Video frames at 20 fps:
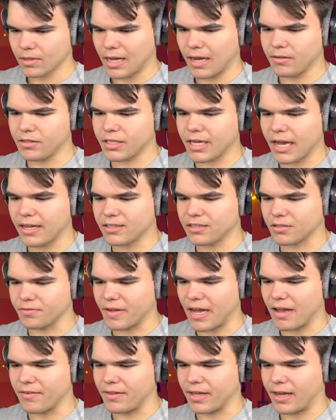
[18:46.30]
How'd you guys
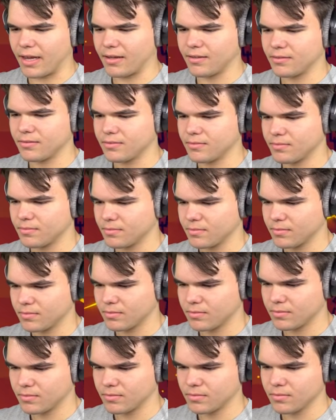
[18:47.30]
survive that?
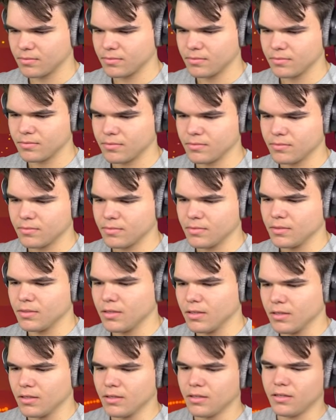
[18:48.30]
Flamethrower and lava. There wasn't
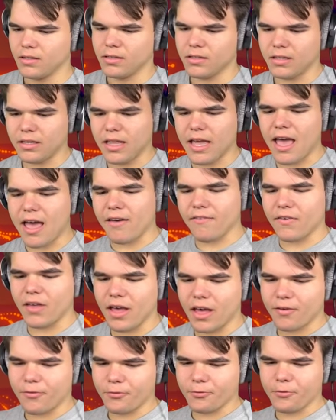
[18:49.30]
enough fire!
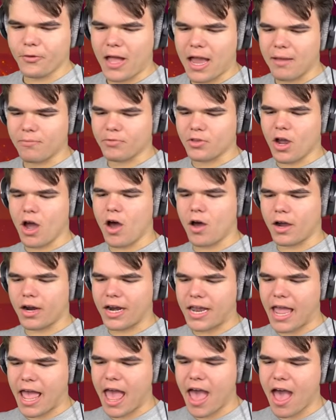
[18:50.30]
Lava,
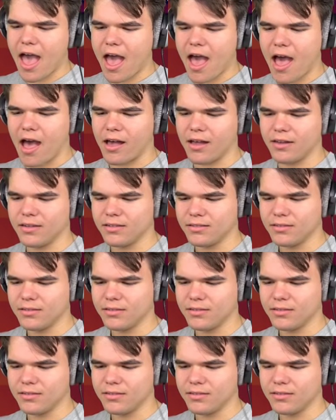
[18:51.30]
flamethrower, yeah!